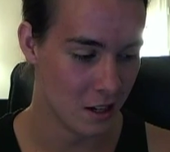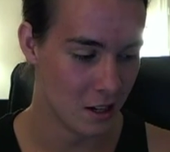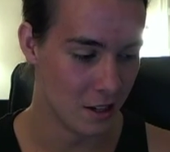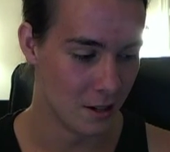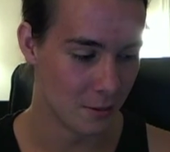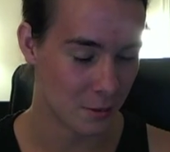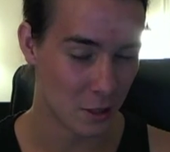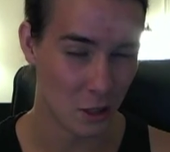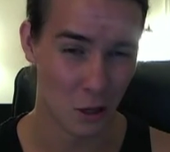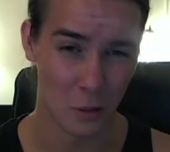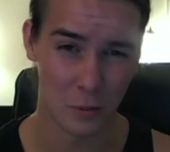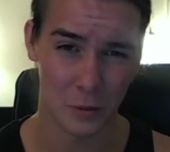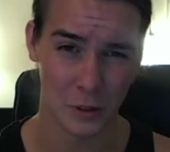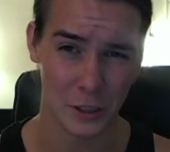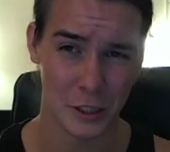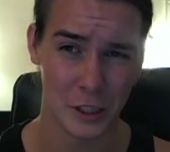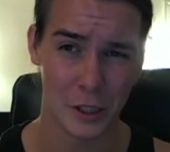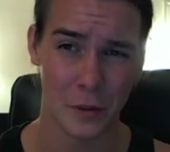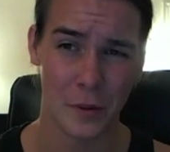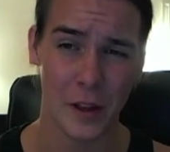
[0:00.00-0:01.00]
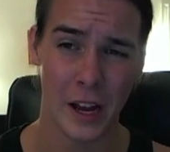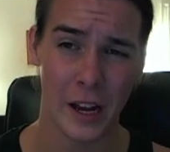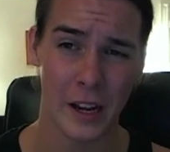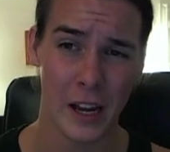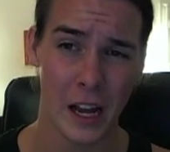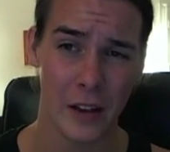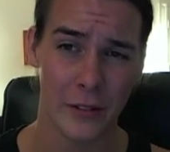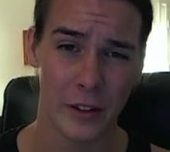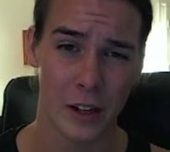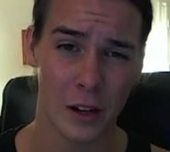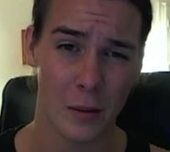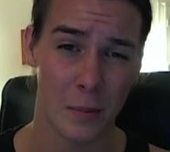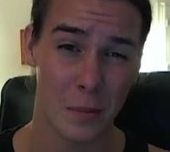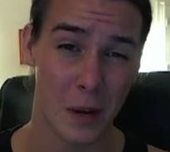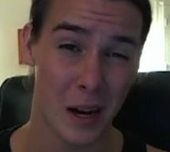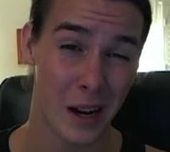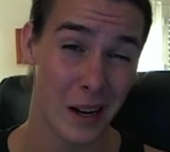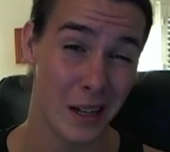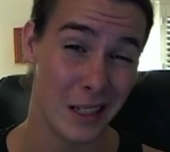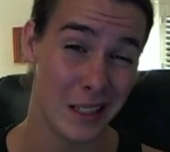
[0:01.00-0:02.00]
gonna hopefully shoot that and have it up
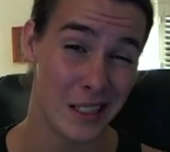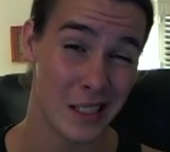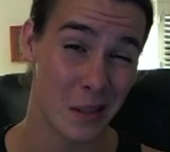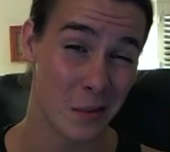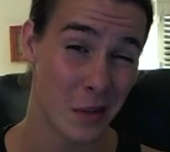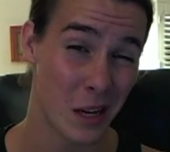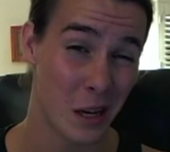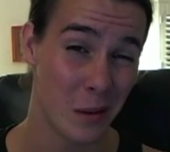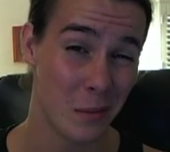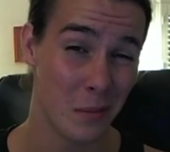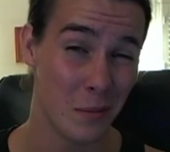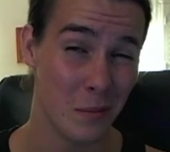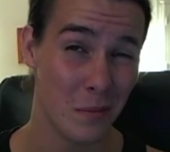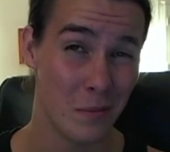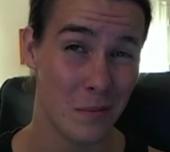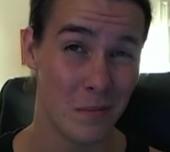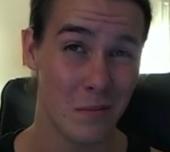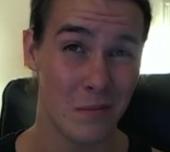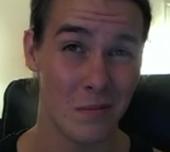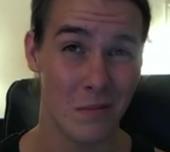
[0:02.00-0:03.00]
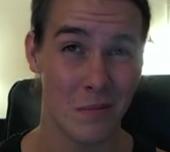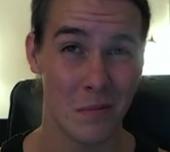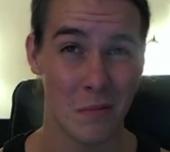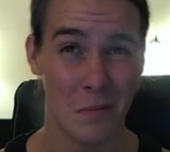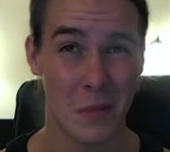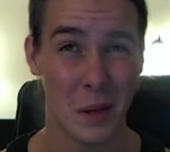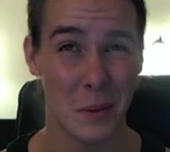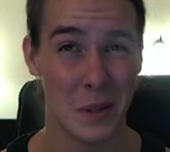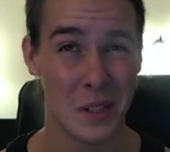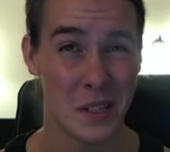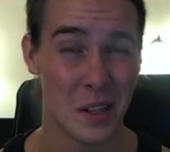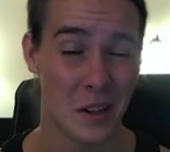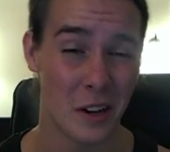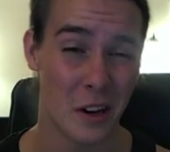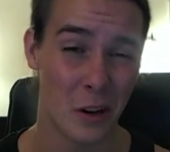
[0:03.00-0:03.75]
by sometime, maybe Sunday or